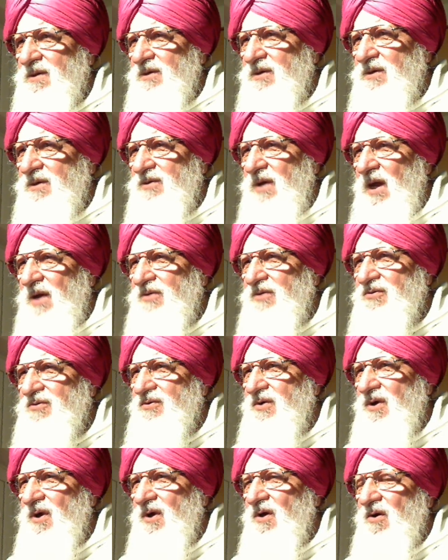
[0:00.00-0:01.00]
is
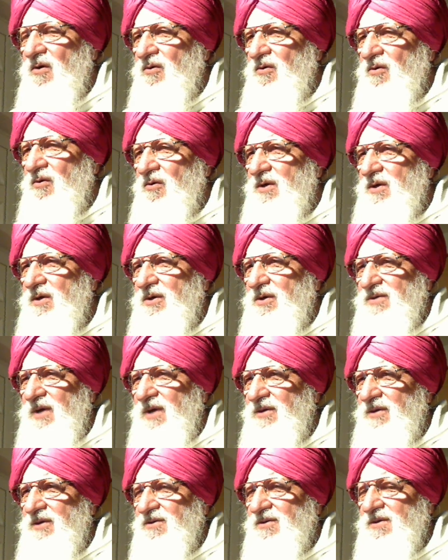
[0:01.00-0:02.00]
extraordinary
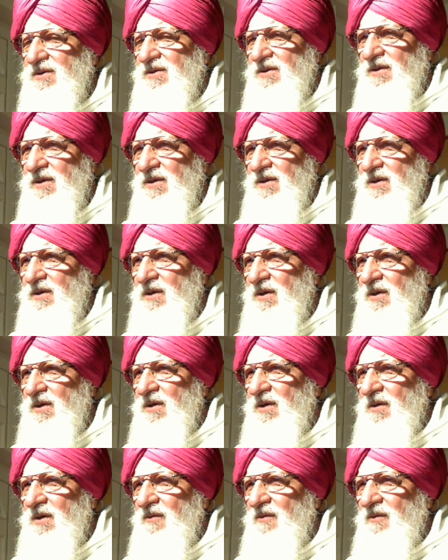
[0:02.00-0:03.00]
sense,
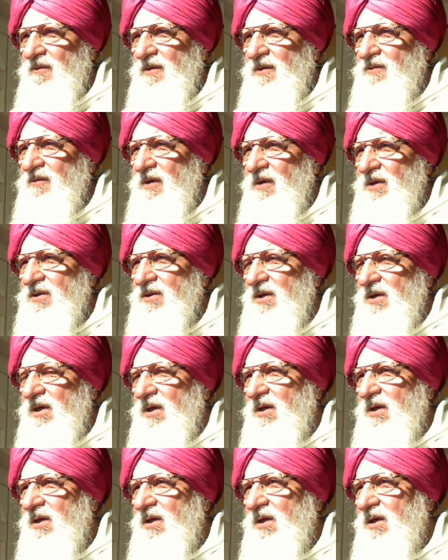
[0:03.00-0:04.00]
which was
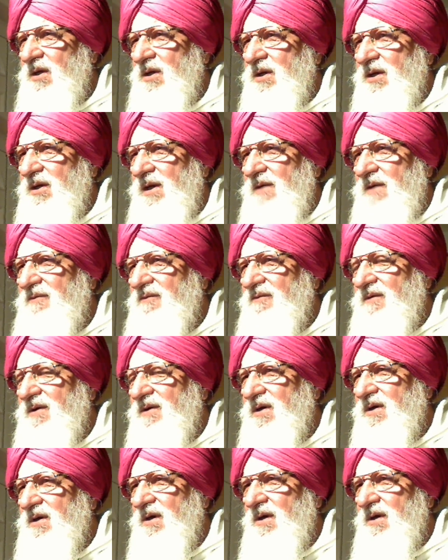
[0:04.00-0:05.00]
the gift
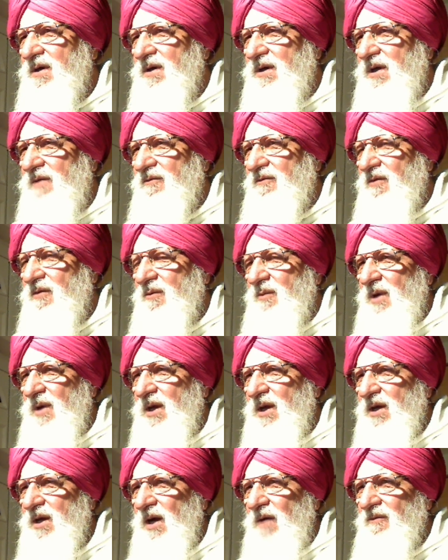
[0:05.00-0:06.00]
given
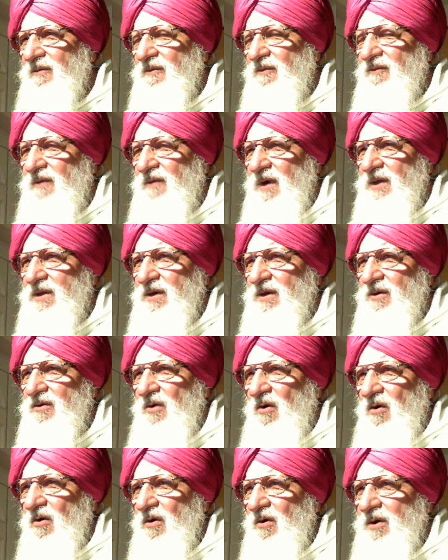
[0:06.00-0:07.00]
by our Father
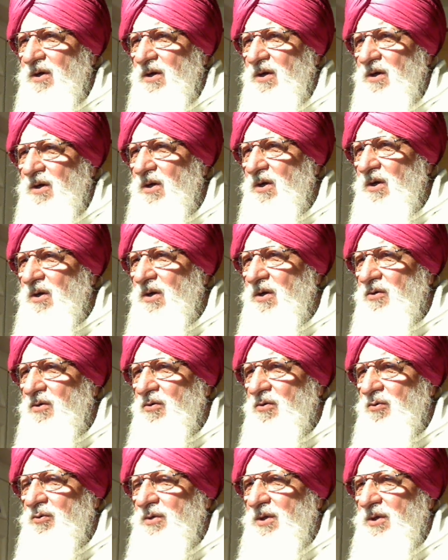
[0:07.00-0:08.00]
God
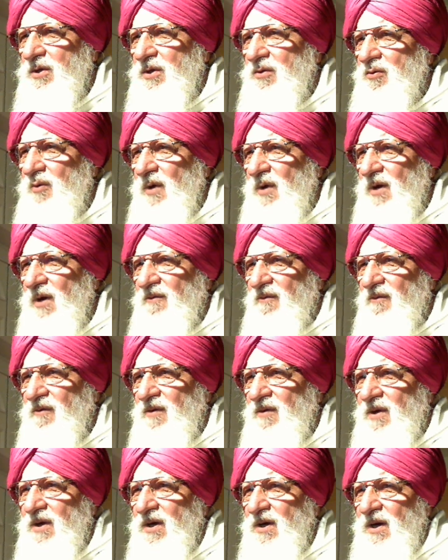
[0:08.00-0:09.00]
to the twelve
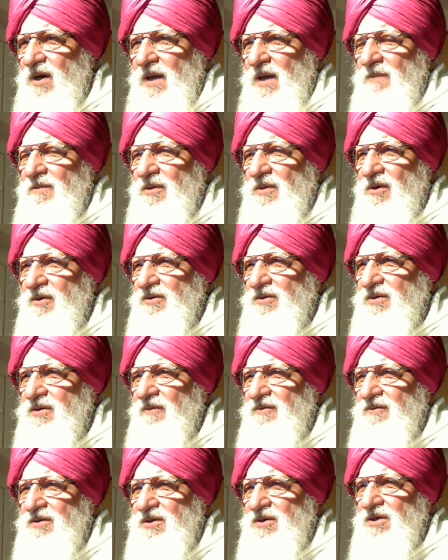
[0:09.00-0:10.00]
laborers
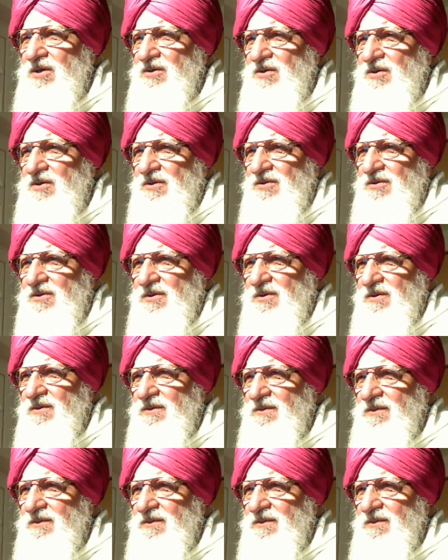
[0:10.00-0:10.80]
of Jesus.